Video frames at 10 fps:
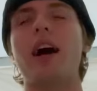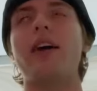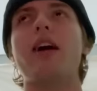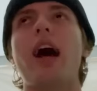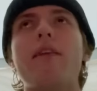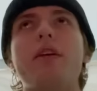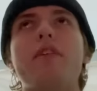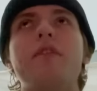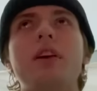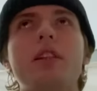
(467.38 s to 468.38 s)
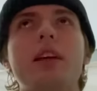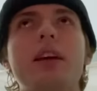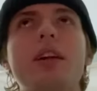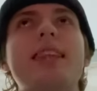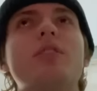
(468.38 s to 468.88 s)
I have a
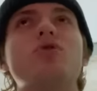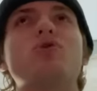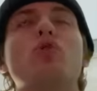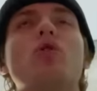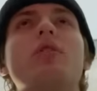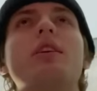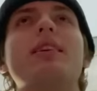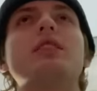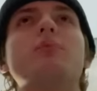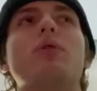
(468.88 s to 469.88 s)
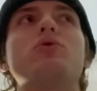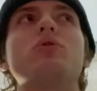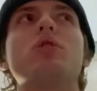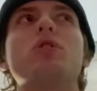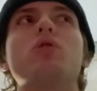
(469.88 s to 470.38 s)
feeling that the story is about to
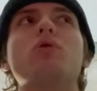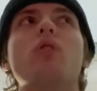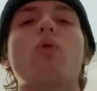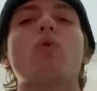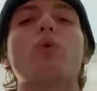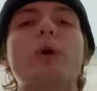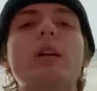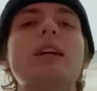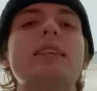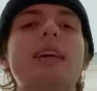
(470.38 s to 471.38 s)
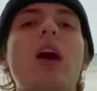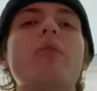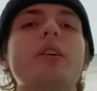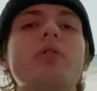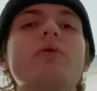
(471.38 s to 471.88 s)
go really
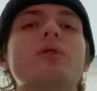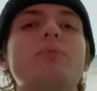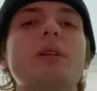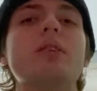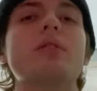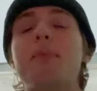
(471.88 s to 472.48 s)
downhill from here.